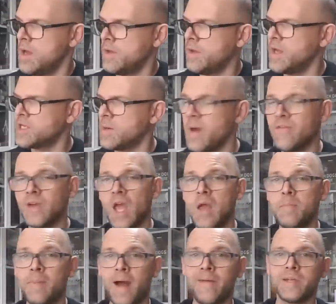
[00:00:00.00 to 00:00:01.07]
The only time I ever get
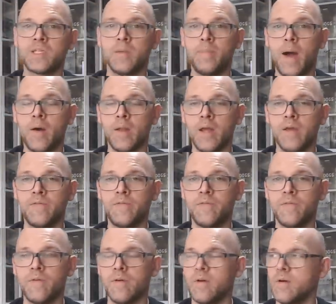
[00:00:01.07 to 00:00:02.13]
embarrassed about it
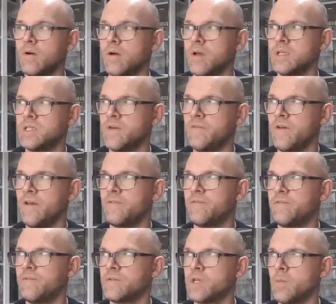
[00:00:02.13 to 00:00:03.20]
is if
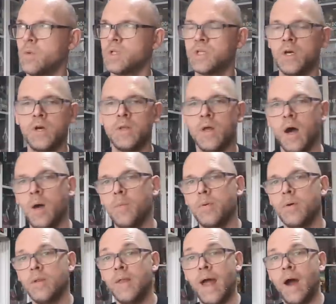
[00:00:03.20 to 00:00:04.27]
someone turned up
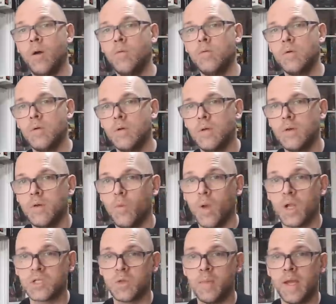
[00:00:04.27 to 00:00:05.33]
now
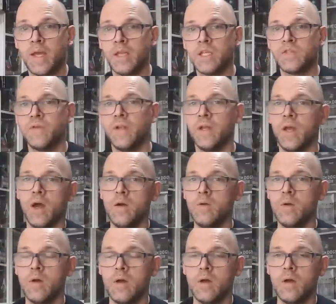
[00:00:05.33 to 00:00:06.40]
whilst I'm making this video,
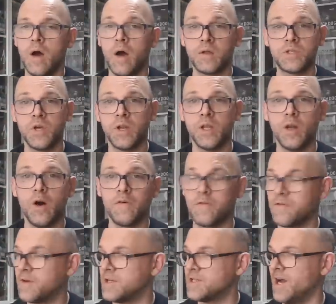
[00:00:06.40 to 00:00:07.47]
I'd turn it
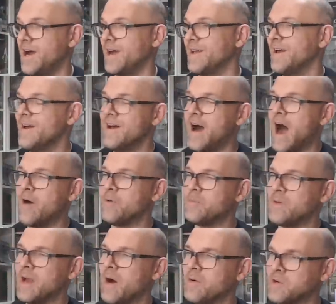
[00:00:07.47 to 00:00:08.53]
off because I
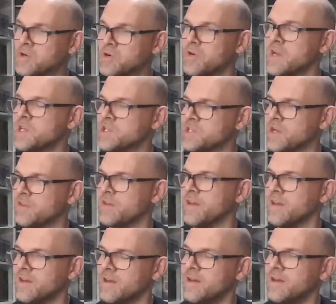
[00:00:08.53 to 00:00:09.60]
would cringe, I
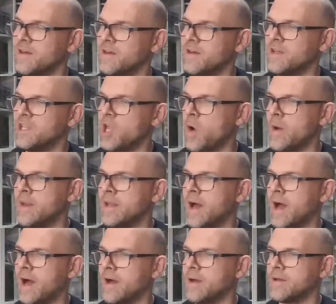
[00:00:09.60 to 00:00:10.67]
think, knowing
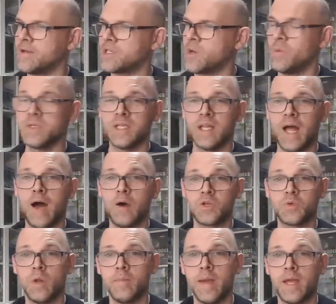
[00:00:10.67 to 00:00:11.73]
that someone's in the
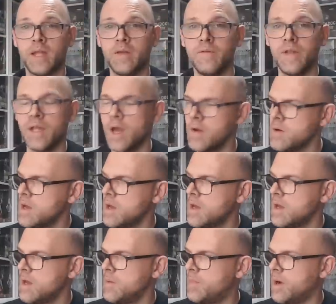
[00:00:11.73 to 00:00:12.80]
house while I'm making a video.
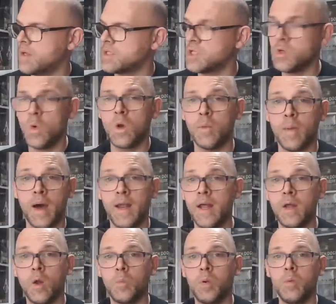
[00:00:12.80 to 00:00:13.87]
But to talk about it, I
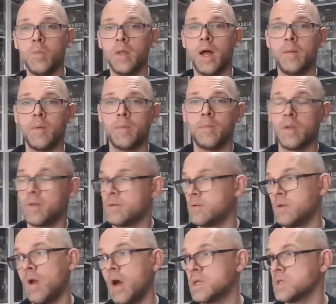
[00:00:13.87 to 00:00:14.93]
ain't got a problem with that.
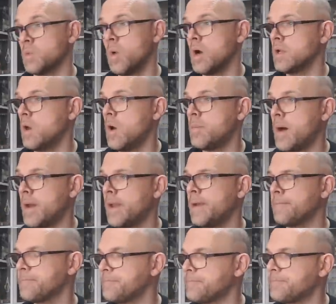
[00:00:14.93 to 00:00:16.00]
But guys at work know about it.